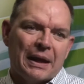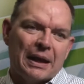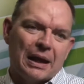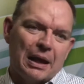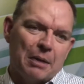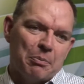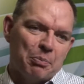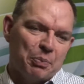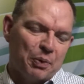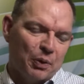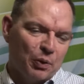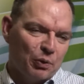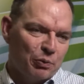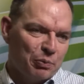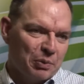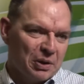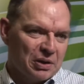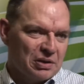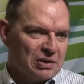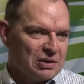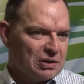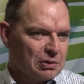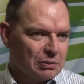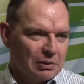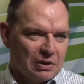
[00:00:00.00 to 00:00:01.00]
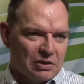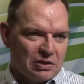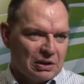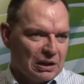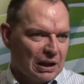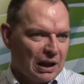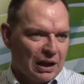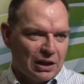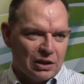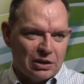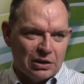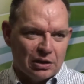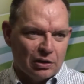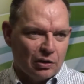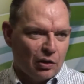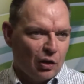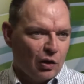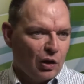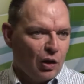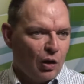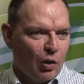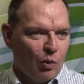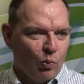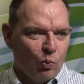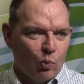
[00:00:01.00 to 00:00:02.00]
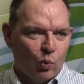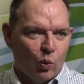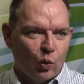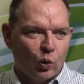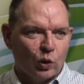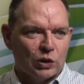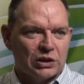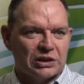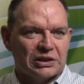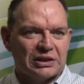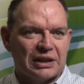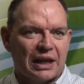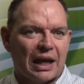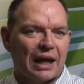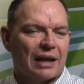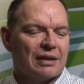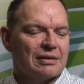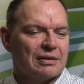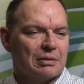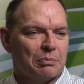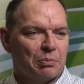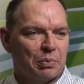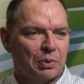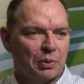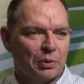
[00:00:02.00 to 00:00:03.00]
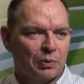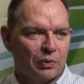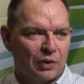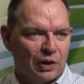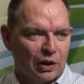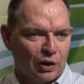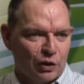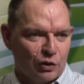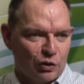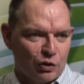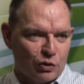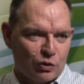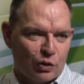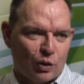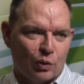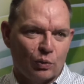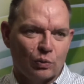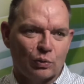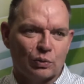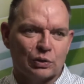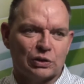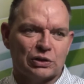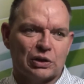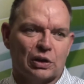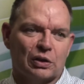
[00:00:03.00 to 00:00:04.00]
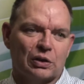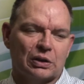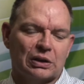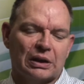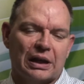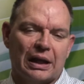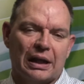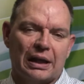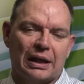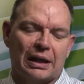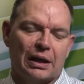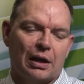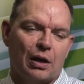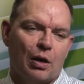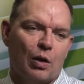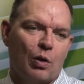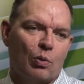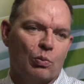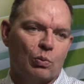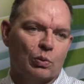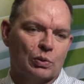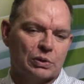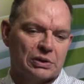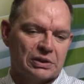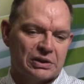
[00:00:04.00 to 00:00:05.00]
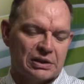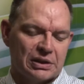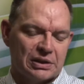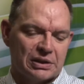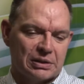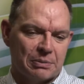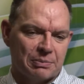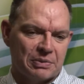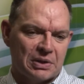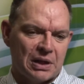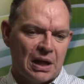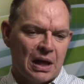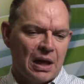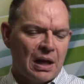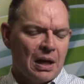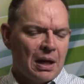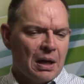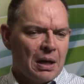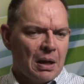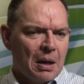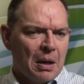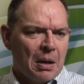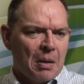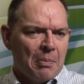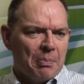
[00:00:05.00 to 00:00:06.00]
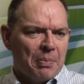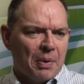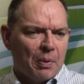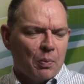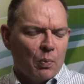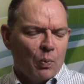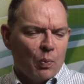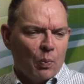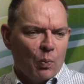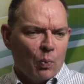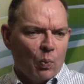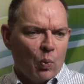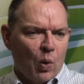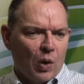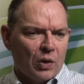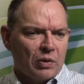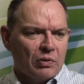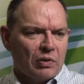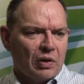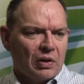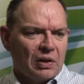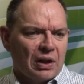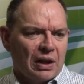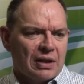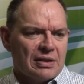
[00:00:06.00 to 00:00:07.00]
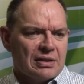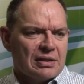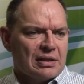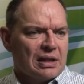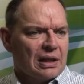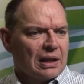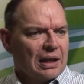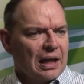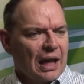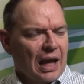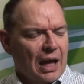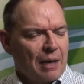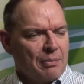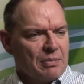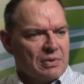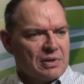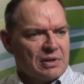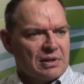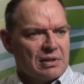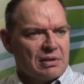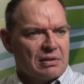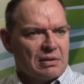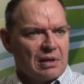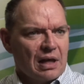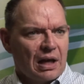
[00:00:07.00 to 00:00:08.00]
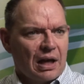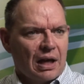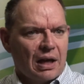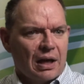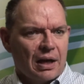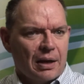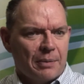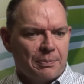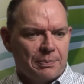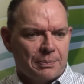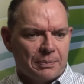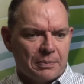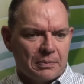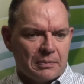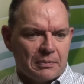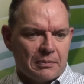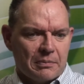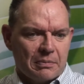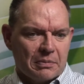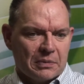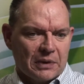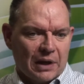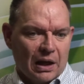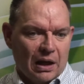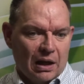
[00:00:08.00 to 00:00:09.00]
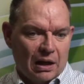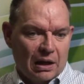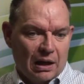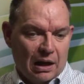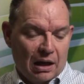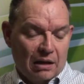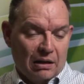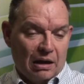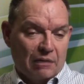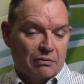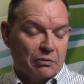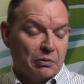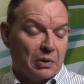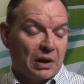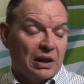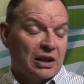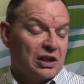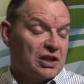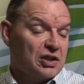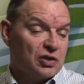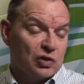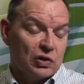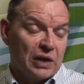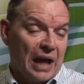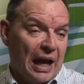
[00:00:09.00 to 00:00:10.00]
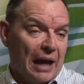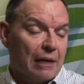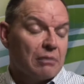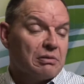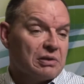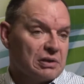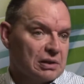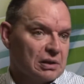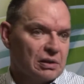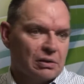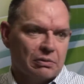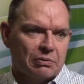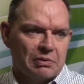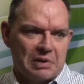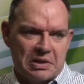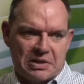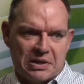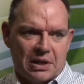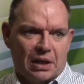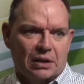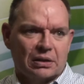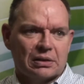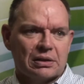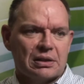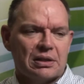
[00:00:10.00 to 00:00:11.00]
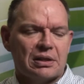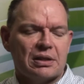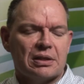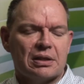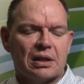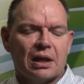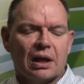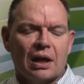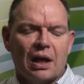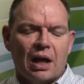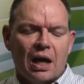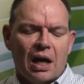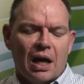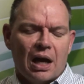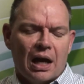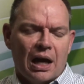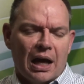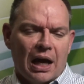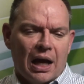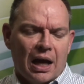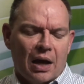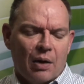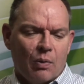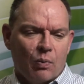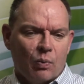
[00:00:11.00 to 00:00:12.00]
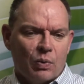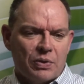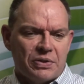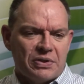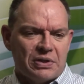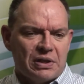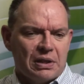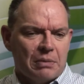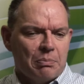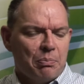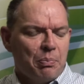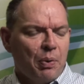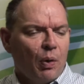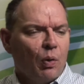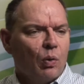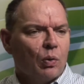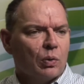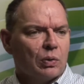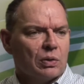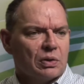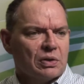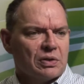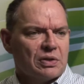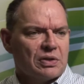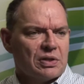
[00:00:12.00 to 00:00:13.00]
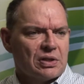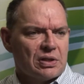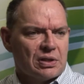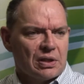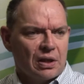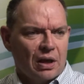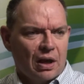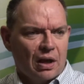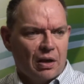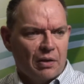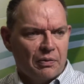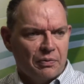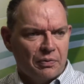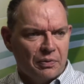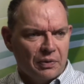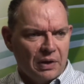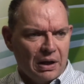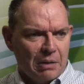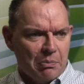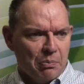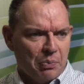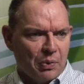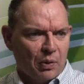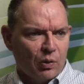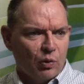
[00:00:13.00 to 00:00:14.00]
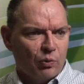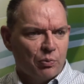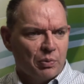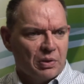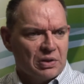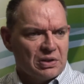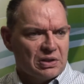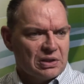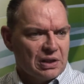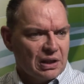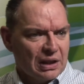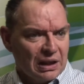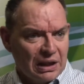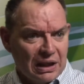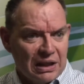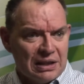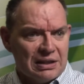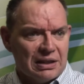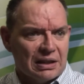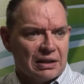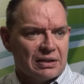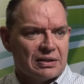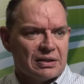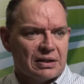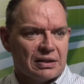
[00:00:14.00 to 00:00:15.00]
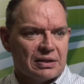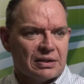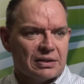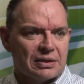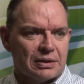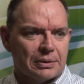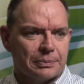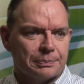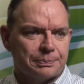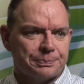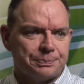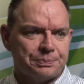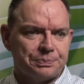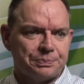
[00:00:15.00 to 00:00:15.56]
improvements to insulation on hot water tanks, improving controls on hot water systems. But one of the things that came as really stood out in the results was the importance of improvements to the heating system.